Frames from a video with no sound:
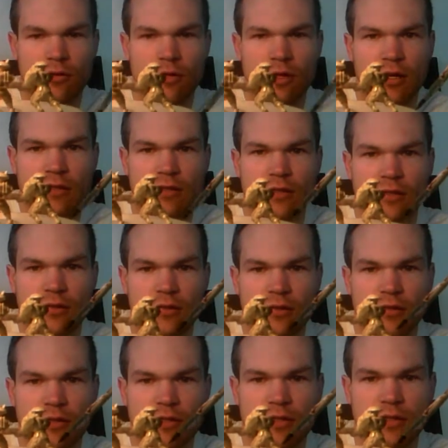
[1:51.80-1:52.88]
that
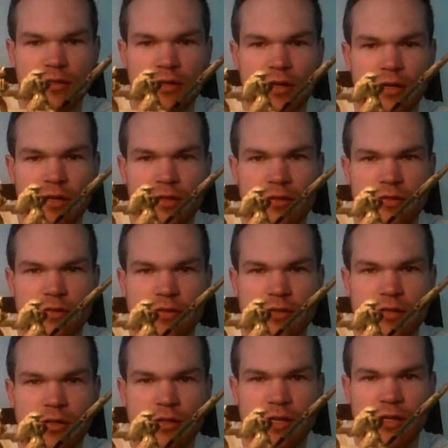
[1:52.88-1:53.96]
this guy does
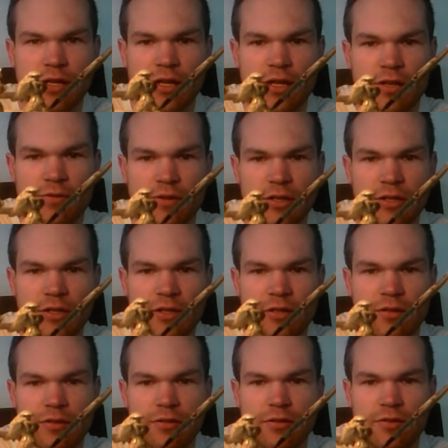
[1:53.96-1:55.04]
not have
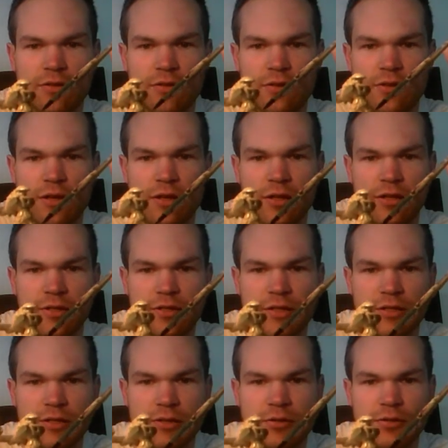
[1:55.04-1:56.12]
any
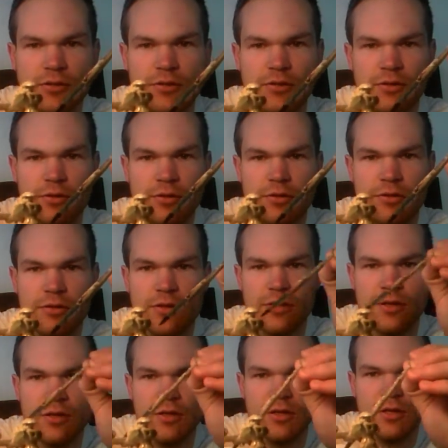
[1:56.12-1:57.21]
highlighting at all,
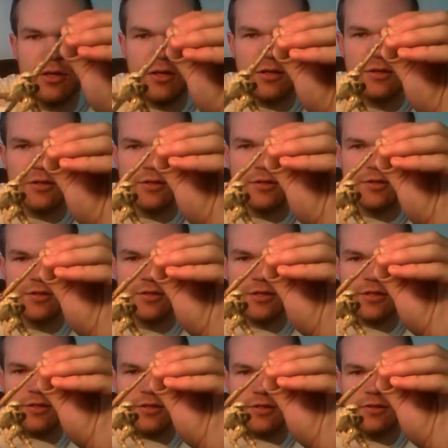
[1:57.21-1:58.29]
and that this
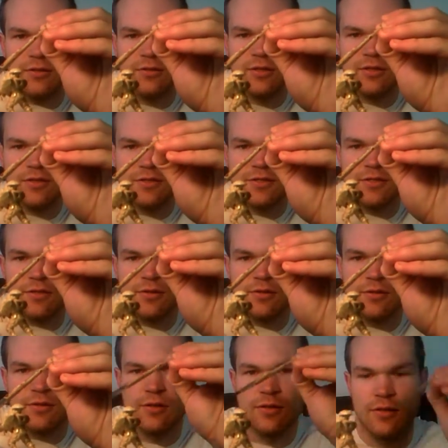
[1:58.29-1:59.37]
guy does.
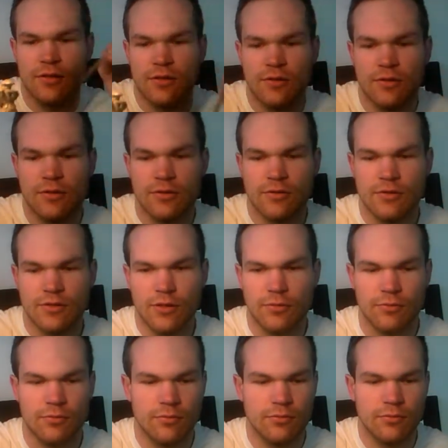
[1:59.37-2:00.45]

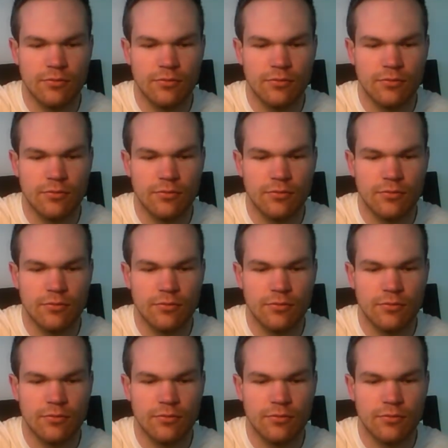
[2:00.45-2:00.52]
So,